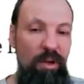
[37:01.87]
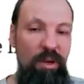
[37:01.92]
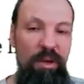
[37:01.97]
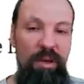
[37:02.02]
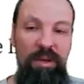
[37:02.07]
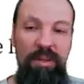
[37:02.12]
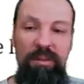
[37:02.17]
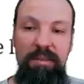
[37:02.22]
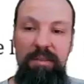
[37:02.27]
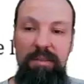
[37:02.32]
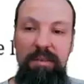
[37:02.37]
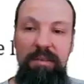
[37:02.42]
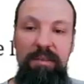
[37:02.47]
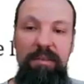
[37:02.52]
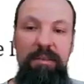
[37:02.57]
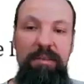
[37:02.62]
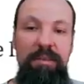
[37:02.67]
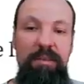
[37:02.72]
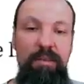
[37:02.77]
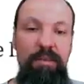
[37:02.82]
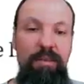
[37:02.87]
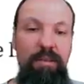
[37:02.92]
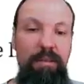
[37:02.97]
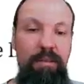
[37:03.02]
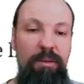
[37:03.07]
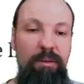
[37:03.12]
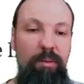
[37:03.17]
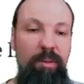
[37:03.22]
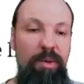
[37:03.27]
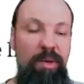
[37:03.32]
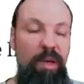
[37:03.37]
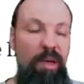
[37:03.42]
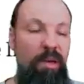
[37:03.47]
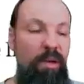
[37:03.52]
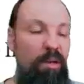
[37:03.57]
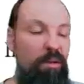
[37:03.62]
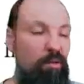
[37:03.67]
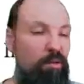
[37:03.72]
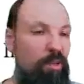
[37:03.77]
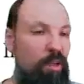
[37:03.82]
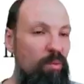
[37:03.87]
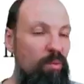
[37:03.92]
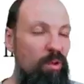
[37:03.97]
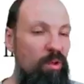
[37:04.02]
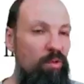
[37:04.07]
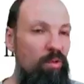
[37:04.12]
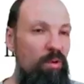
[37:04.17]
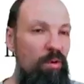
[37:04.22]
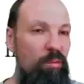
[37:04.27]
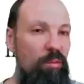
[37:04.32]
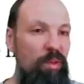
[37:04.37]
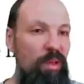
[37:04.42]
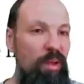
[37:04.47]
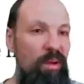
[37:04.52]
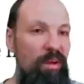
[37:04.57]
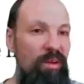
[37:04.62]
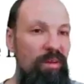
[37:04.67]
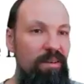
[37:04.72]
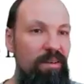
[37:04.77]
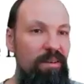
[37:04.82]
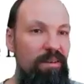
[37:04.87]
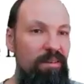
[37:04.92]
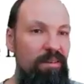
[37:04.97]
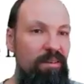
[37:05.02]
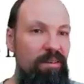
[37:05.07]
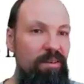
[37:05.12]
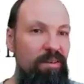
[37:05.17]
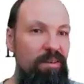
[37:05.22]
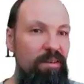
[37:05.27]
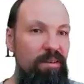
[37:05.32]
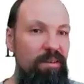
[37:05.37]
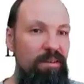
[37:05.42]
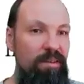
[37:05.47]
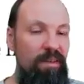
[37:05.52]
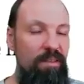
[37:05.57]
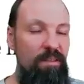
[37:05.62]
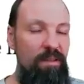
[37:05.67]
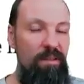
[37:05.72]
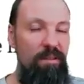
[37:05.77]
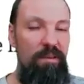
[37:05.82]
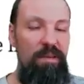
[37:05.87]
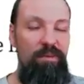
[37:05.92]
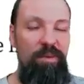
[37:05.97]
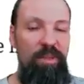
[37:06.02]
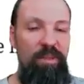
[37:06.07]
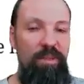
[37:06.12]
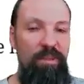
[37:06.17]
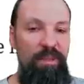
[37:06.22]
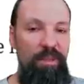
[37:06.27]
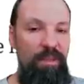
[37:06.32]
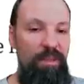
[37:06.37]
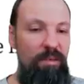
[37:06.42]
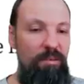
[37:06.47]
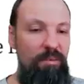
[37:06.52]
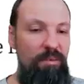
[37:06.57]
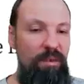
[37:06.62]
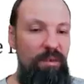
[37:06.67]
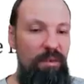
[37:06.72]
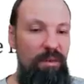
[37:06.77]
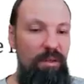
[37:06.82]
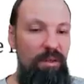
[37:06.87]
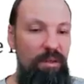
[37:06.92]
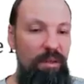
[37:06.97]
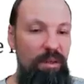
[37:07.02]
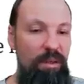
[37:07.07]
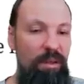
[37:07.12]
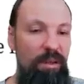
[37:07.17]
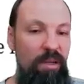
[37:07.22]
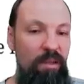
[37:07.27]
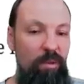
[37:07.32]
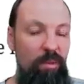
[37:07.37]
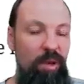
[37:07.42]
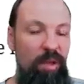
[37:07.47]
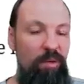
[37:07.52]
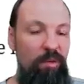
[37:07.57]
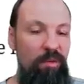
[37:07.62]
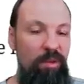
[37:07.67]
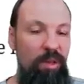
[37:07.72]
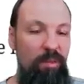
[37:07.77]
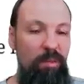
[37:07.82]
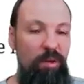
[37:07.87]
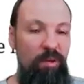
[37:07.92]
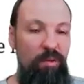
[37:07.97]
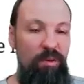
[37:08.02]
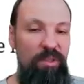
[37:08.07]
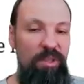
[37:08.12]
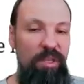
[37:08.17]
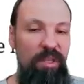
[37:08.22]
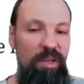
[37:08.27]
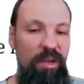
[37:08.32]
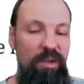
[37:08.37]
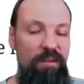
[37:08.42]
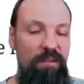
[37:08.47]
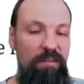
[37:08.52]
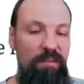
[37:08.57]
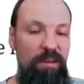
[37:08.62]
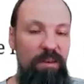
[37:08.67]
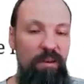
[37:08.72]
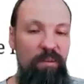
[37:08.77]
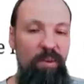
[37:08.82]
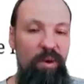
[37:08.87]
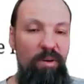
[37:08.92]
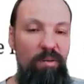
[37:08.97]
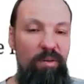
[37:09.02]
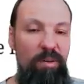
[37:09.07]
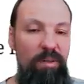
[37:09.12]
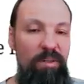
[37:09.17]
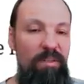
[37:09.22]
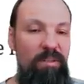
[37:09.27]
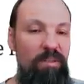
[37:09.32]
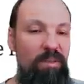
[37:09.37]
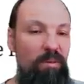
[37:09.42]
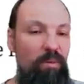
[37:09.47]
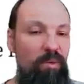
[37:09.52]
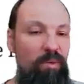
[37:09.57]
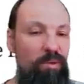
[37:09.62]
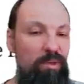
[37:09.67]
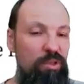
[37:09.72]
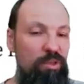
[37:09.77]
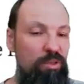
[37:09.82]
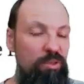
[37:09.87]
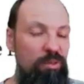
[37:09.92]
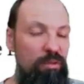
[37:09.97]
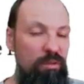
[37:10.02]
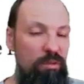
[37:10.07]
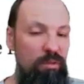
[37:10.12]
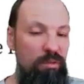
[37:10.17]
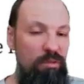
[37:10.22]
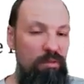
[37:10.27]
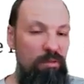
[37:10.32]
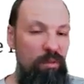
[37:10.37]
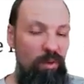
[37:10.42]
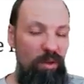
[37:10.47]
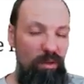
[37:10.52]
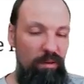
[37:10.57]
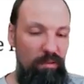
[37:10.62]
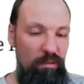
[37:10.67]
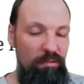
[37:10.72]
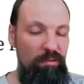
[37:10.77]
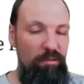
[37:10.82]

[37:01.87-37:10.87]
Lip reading: And we are not able to apply the central limit theorem, and we are not able to say anything about the distribution, well,